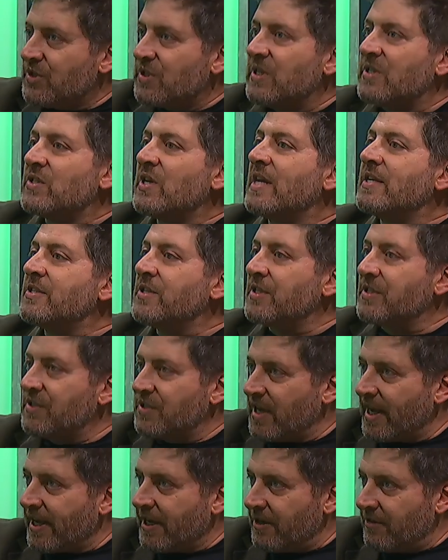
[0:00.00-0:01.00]
is as
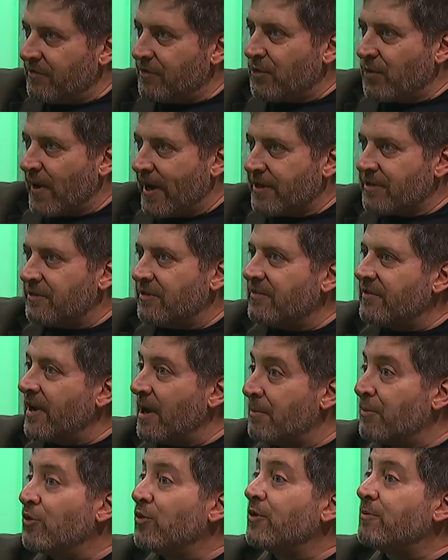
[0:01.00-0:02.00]
executive director of
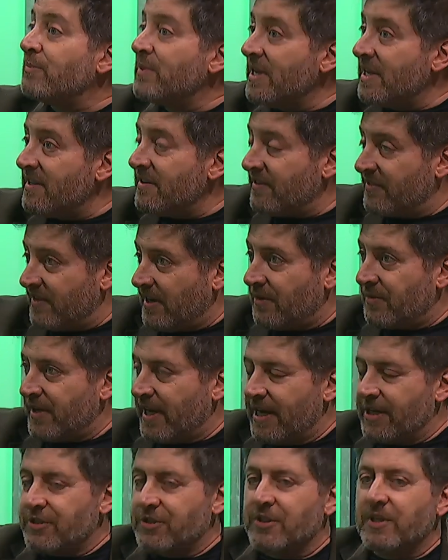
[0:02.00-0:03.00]
Neighborhood Media
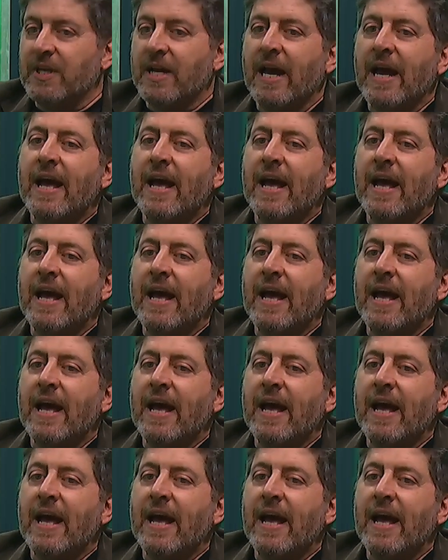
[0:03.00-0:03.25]
Foundation,